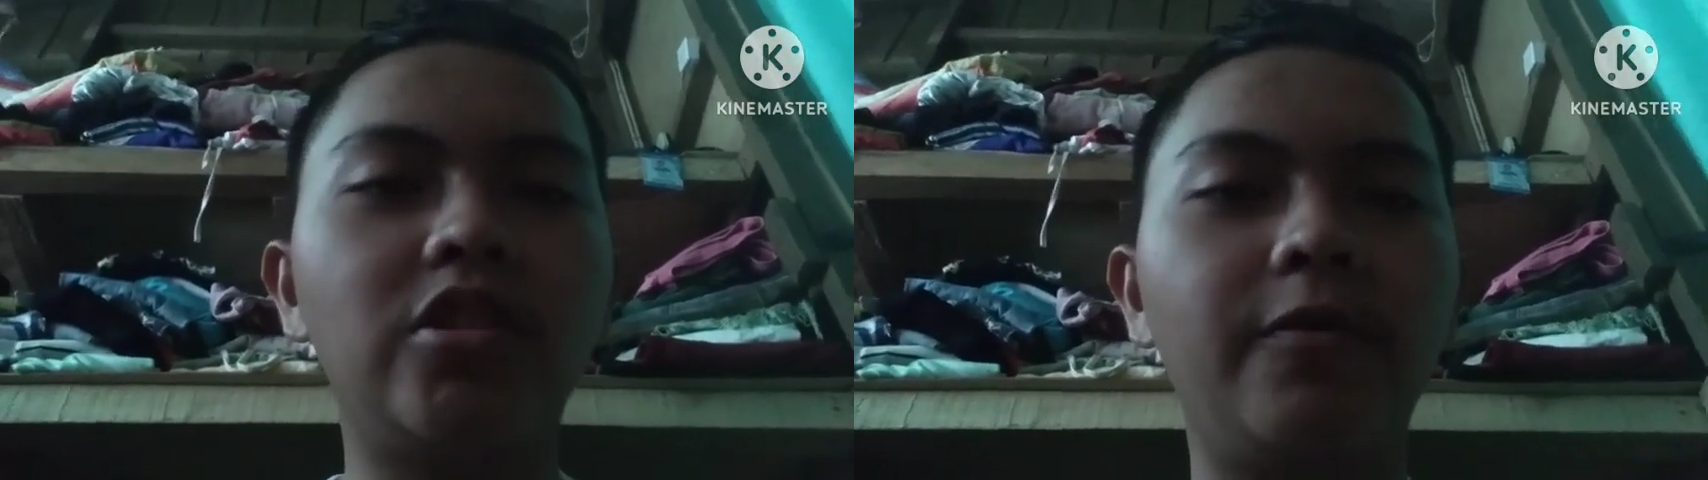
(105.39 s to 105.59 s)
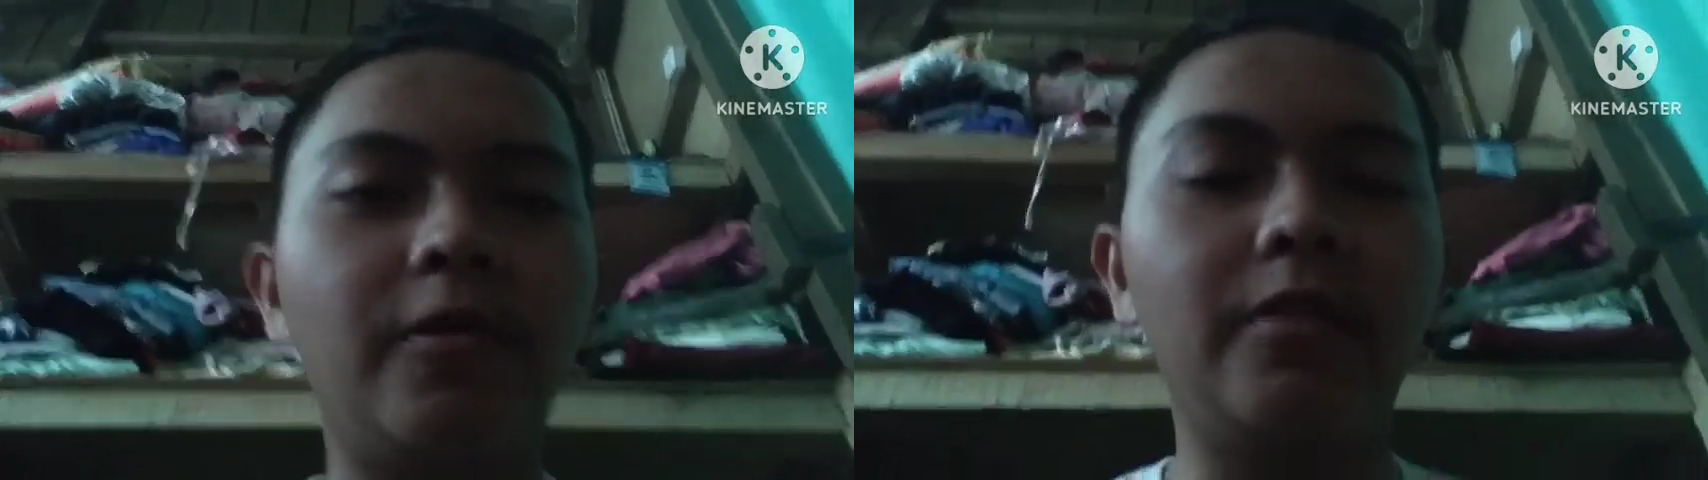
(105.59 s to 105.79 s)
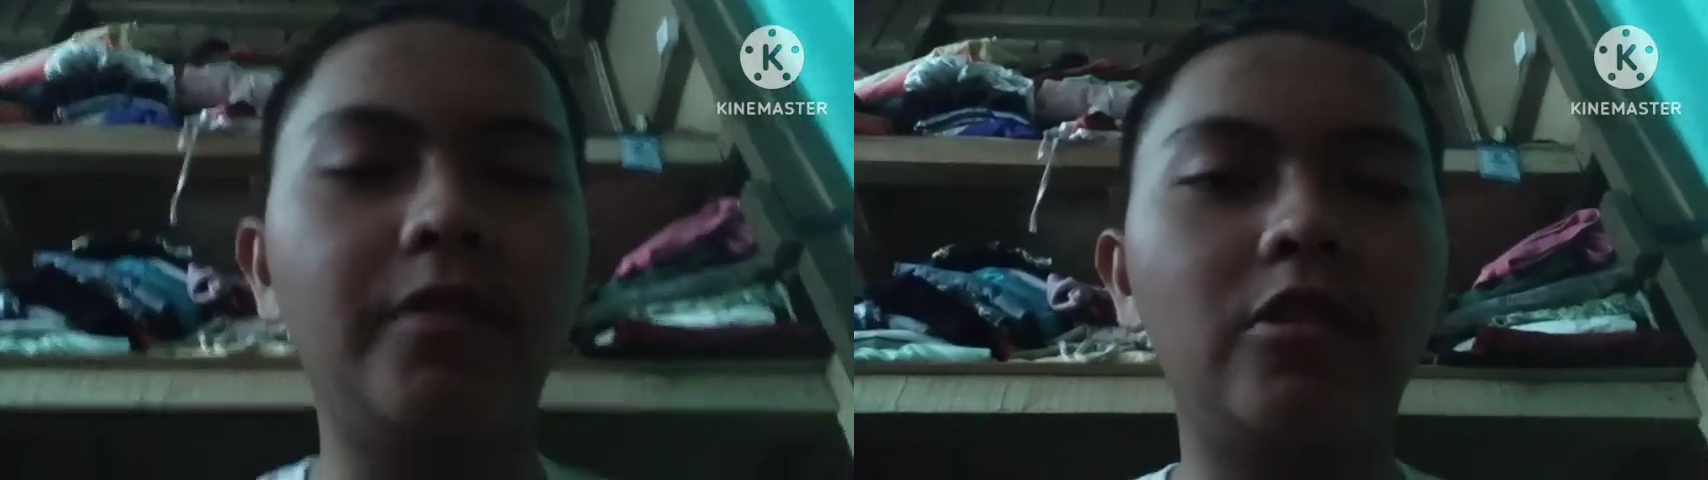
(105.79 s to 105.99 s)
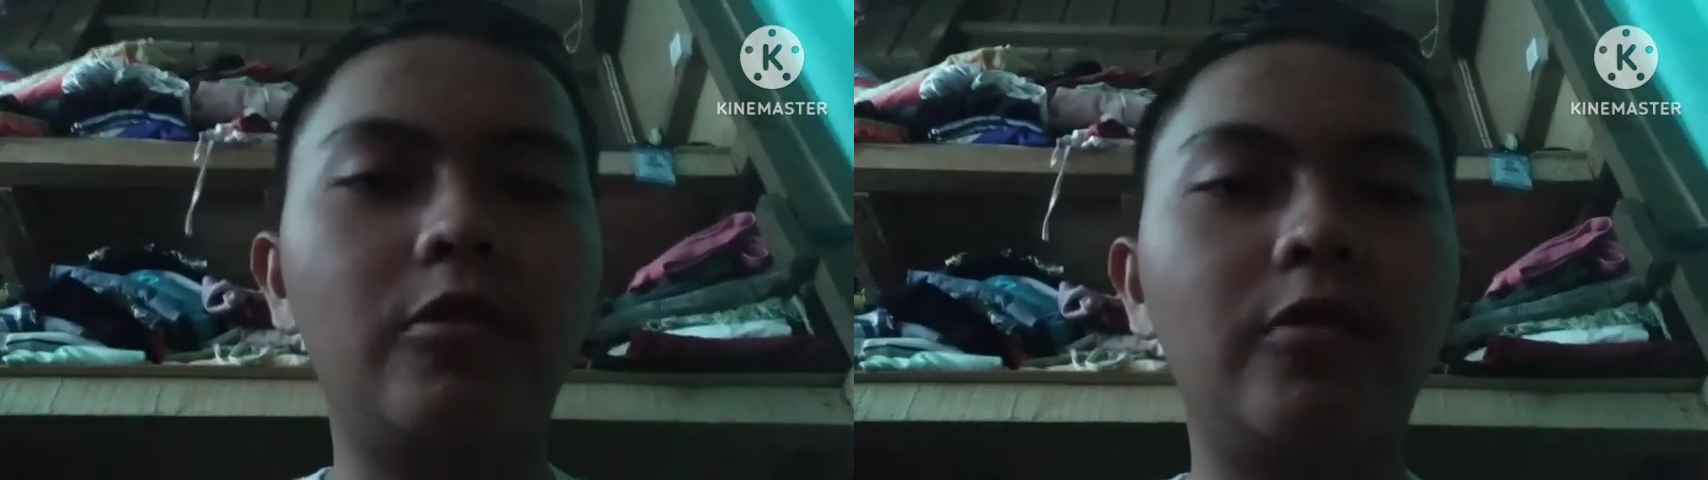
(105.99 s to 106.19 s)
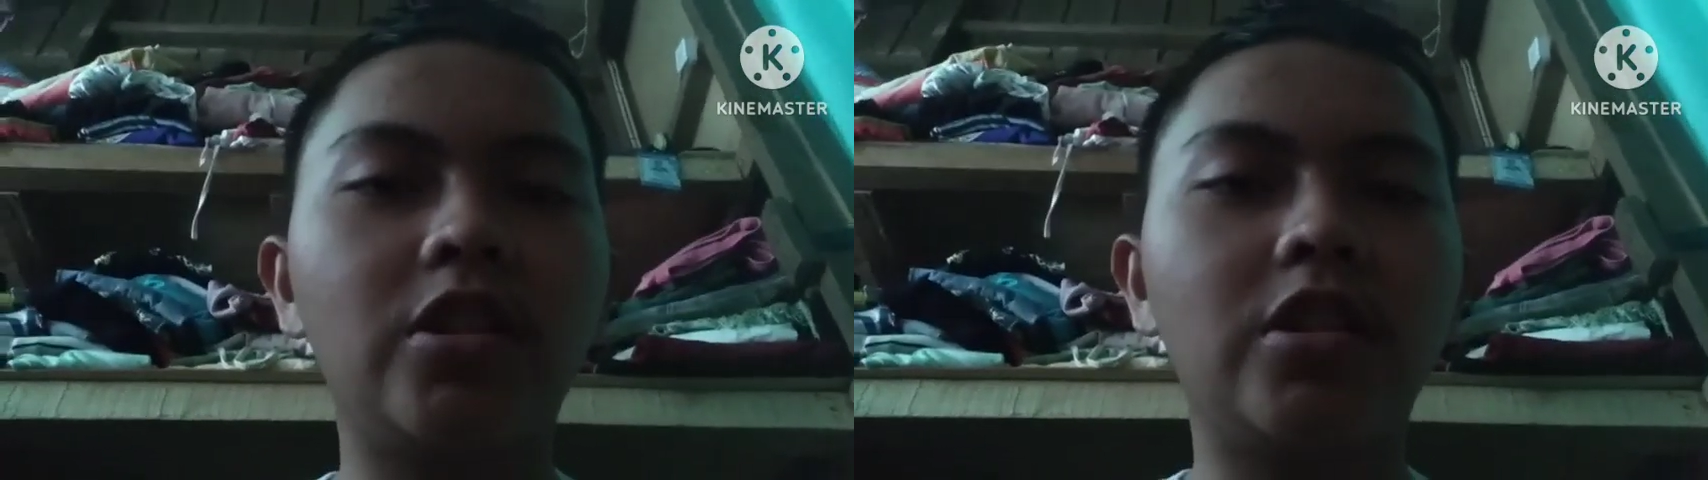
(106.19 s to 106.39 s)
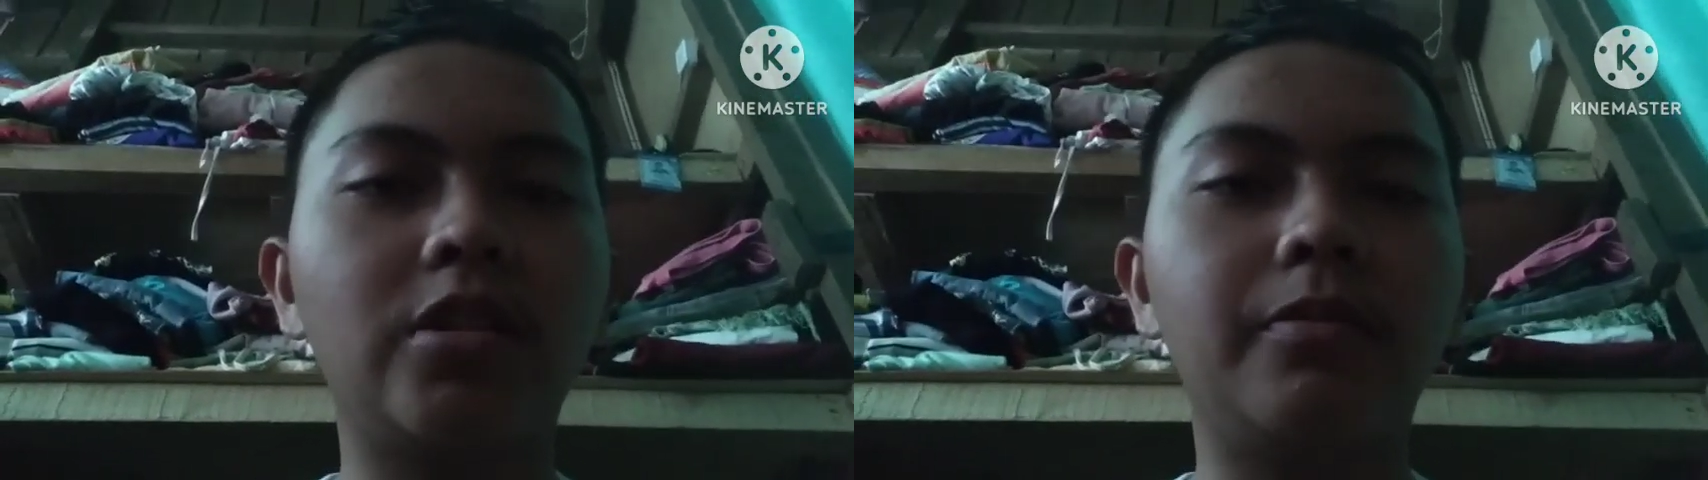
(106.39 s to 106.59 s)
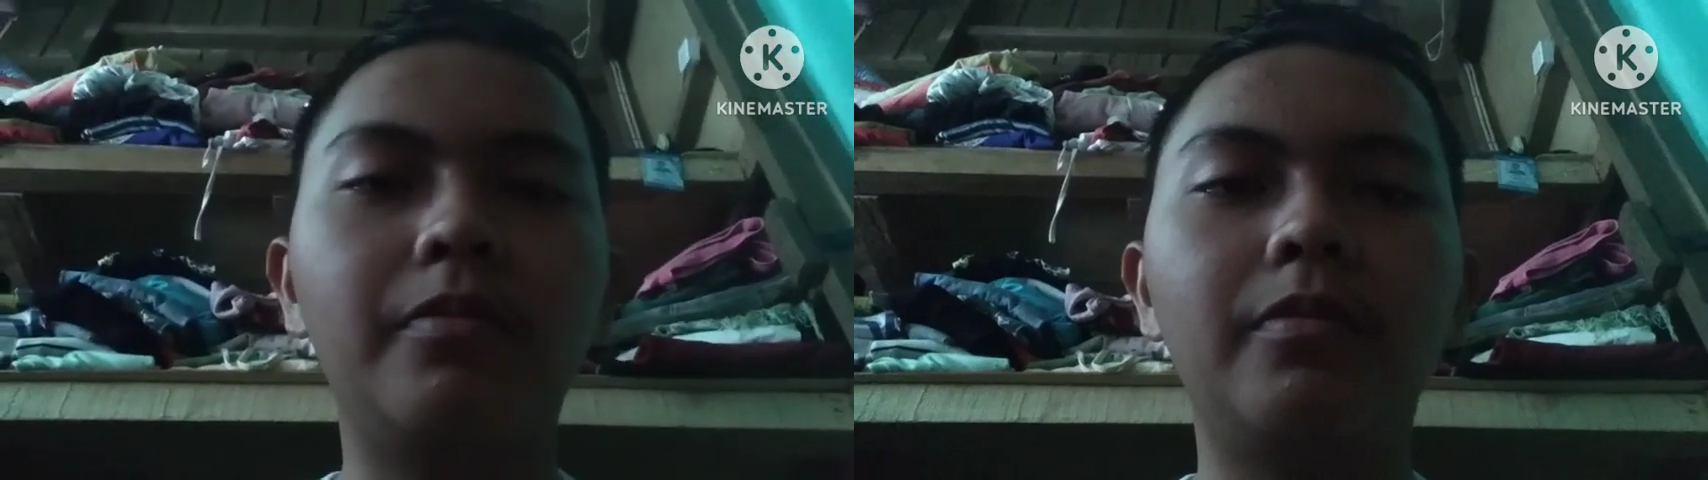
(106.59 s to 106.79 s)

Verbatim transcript: to Filipino, which is